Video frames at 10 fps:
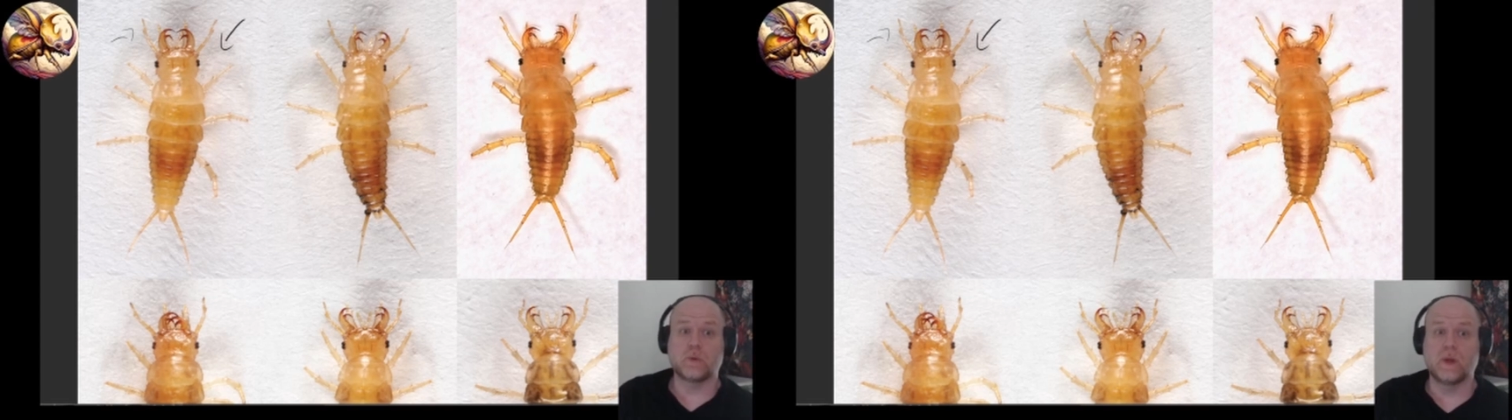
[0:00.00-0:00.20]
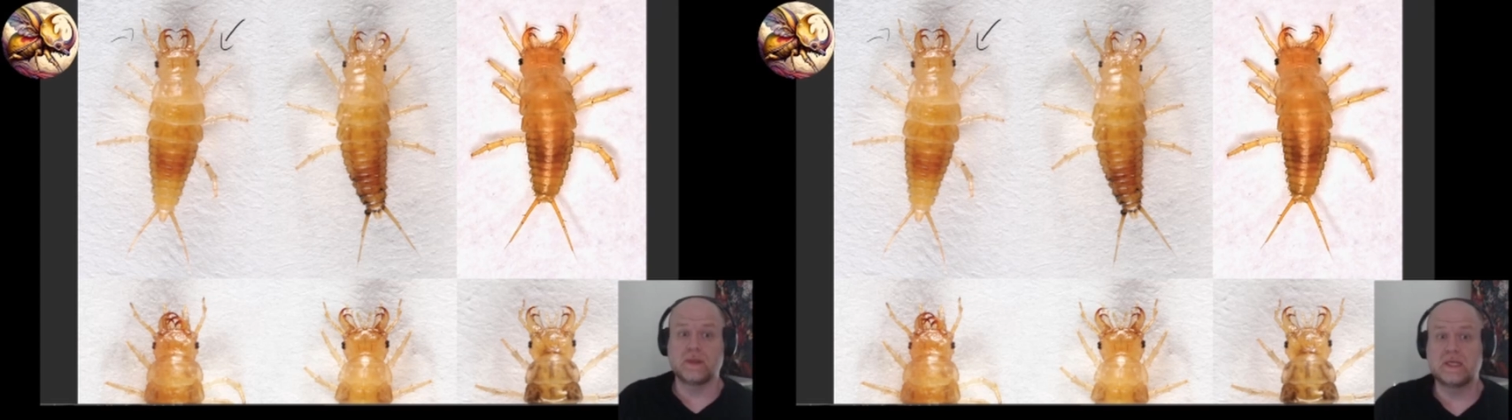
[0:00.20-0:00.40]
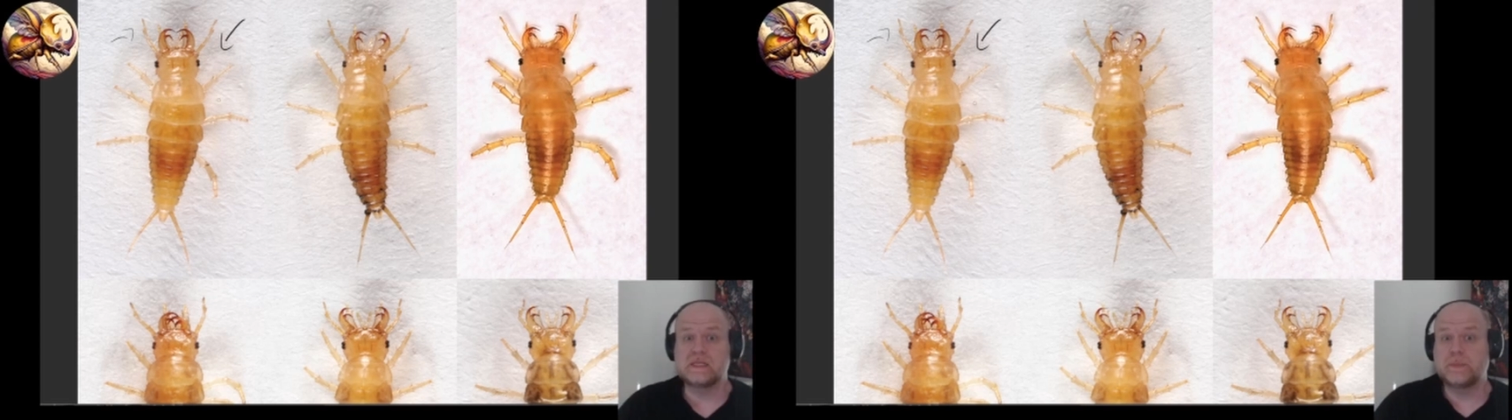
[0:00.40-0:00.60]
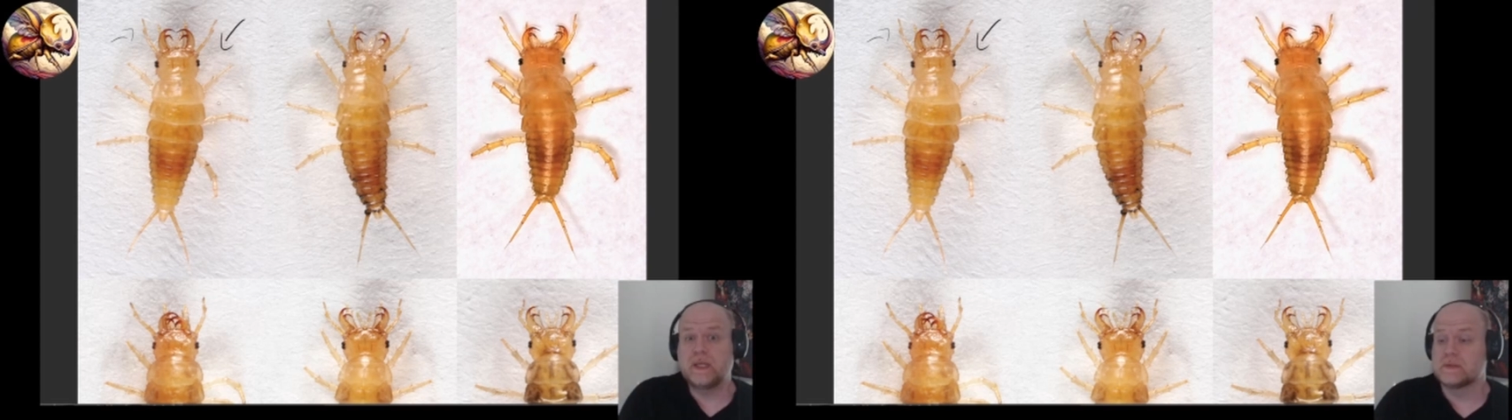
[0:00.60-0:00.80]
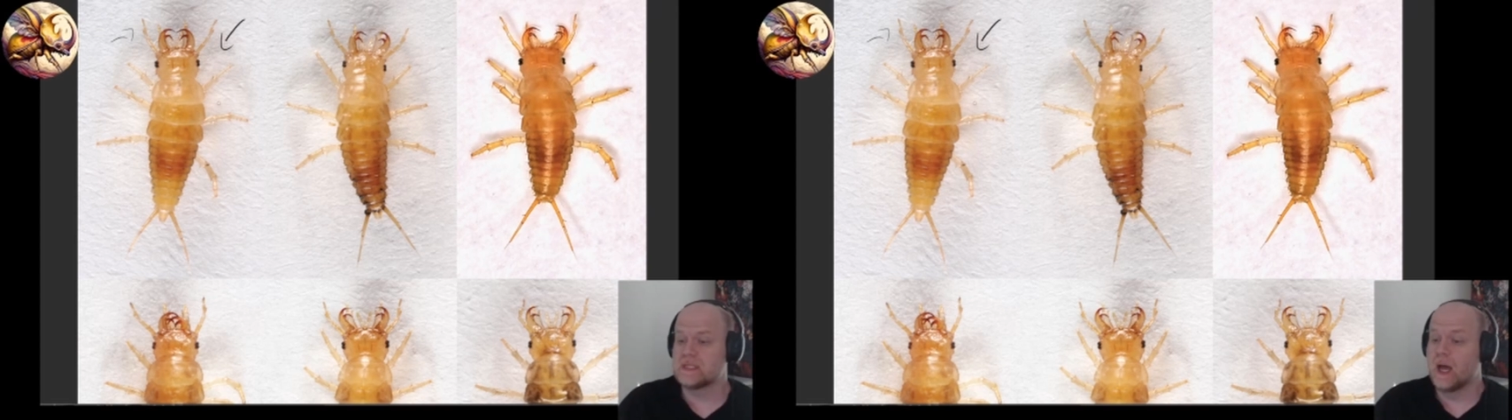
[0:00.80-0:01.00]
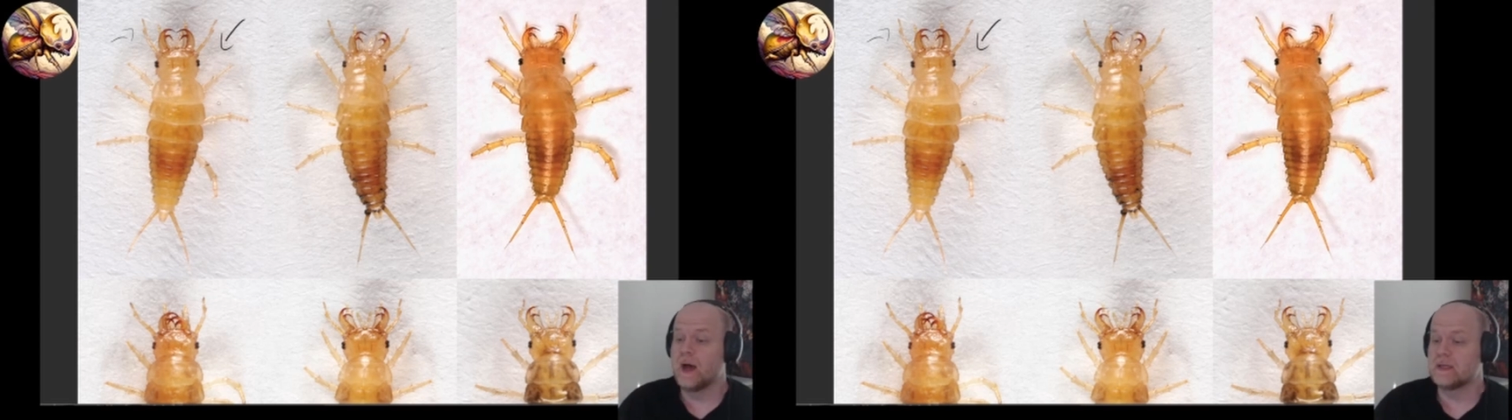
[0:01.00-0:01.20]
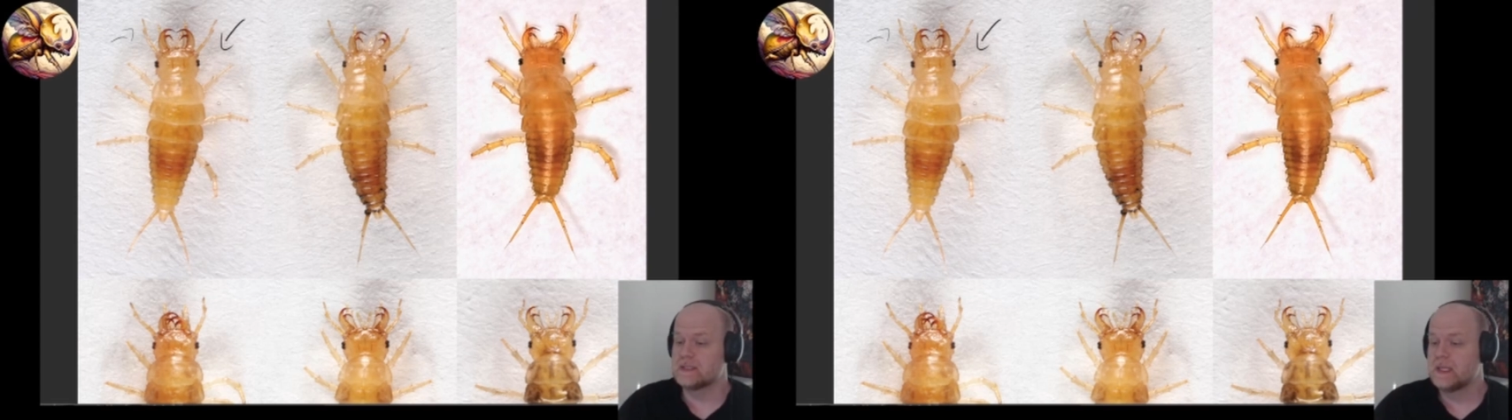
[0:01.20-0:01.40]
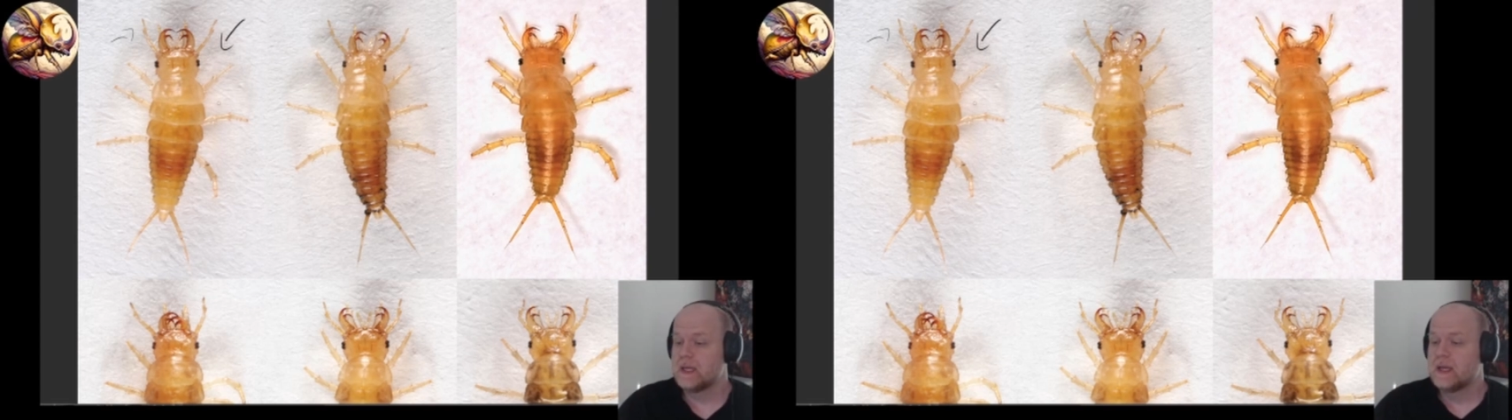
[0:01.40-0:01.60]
are what these beetles hunt.